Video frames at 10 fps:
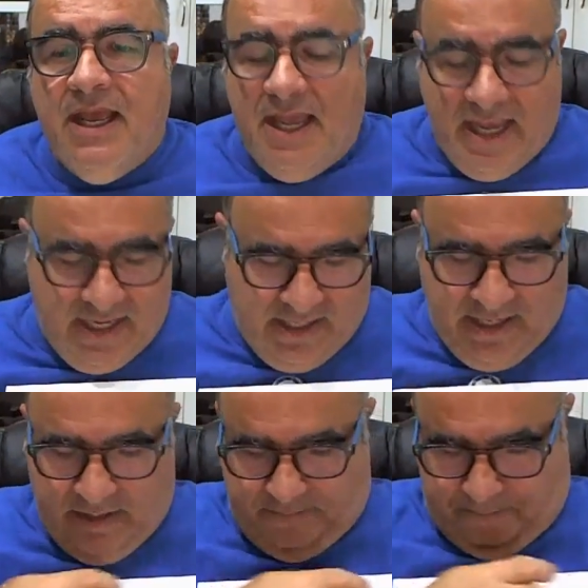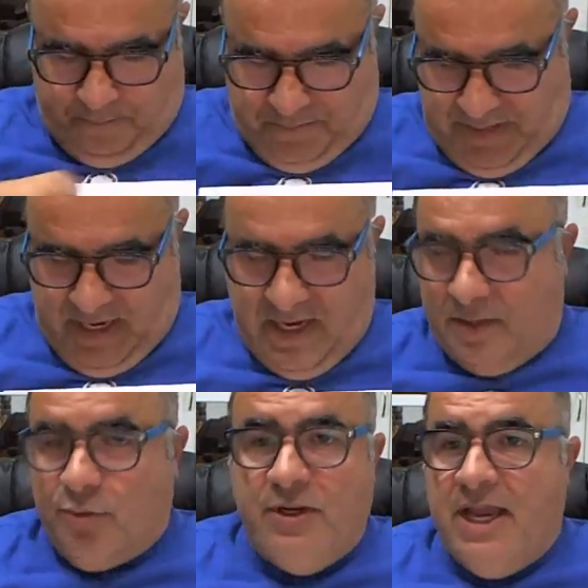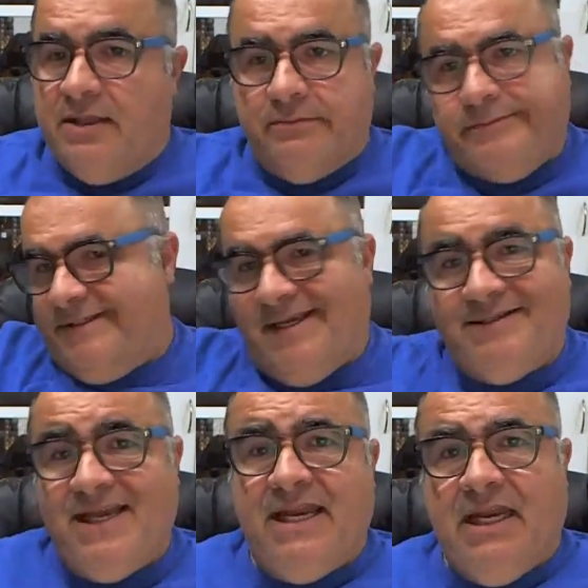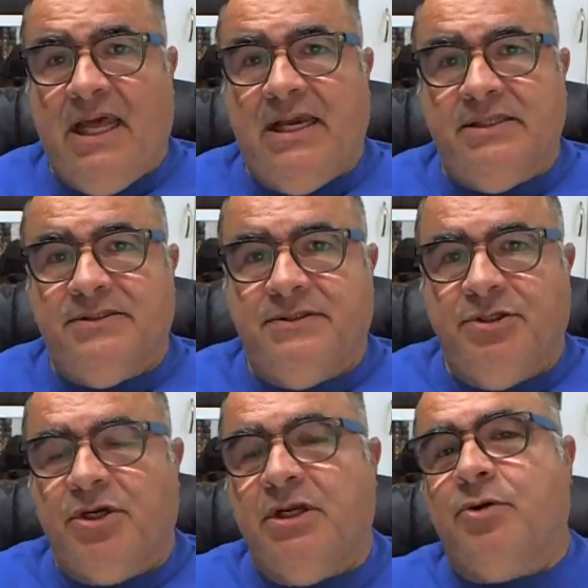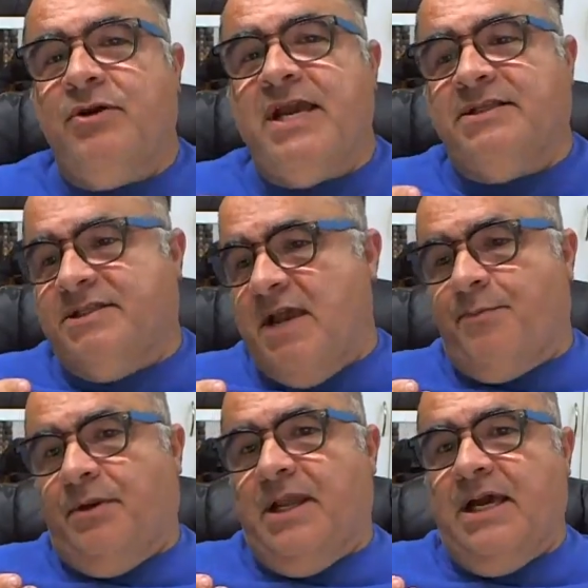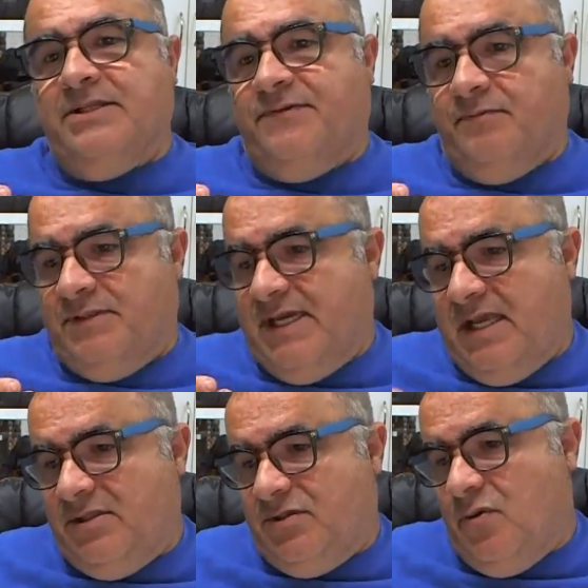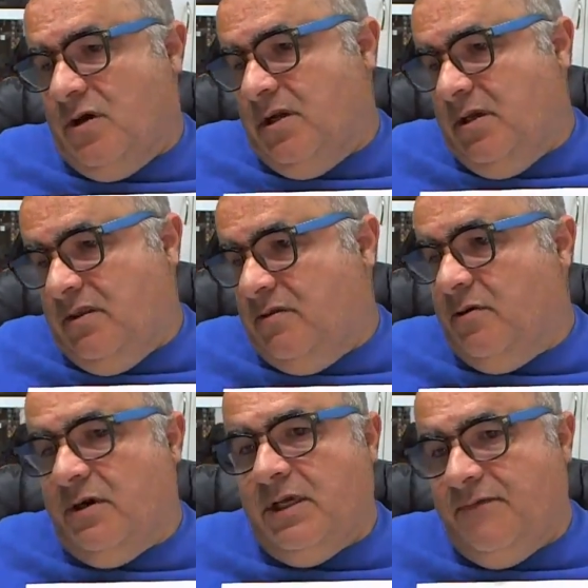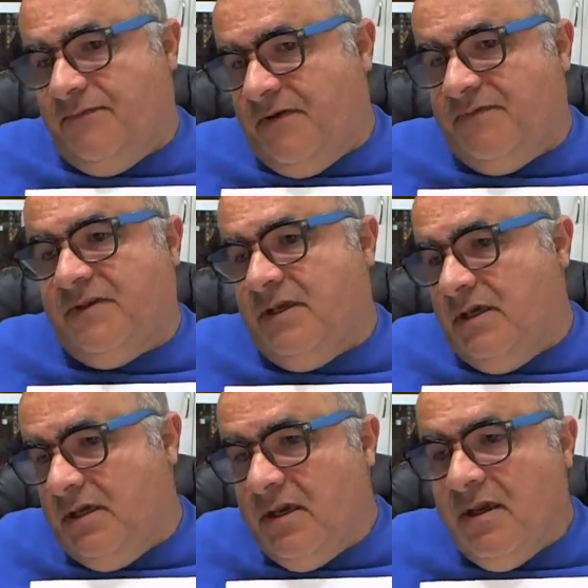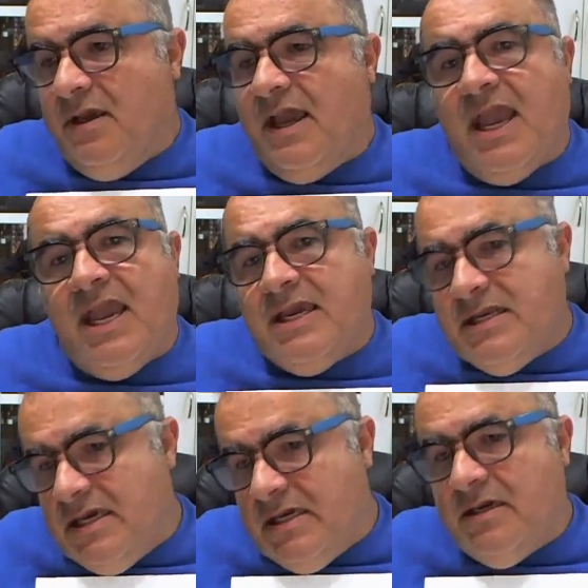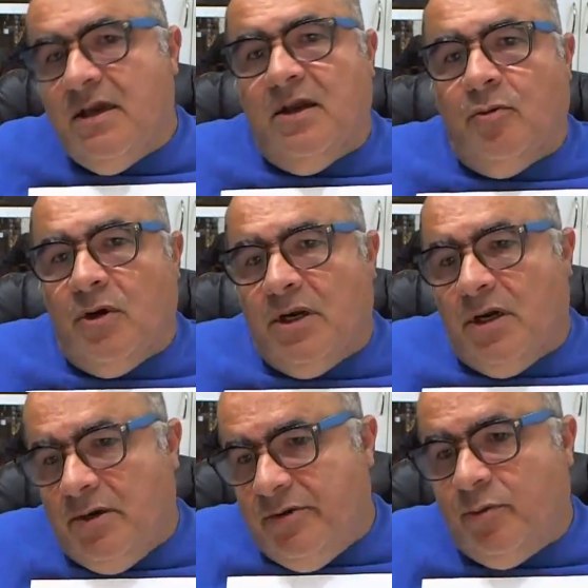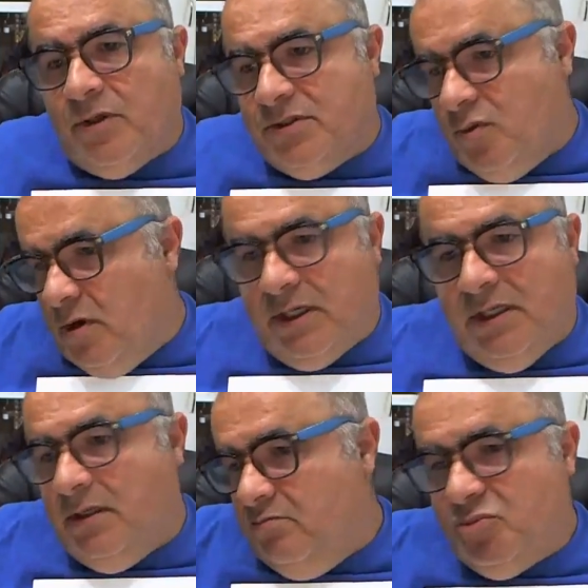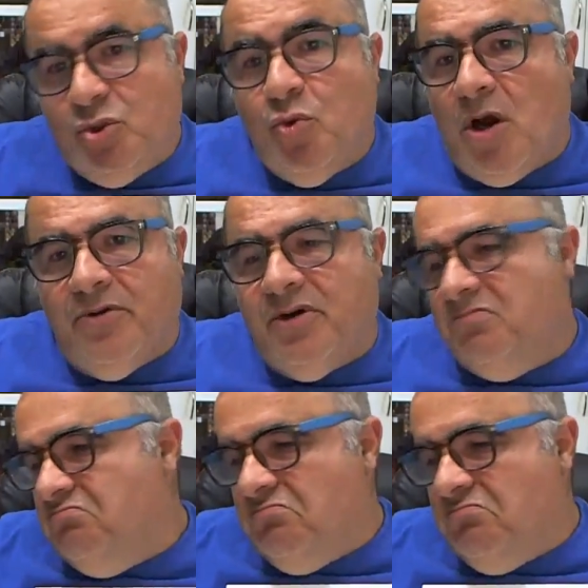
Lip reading: and create, say, 10 lines. You're going to create sample lines from 10, 20, 30, 50, 80, 100, 120, 200.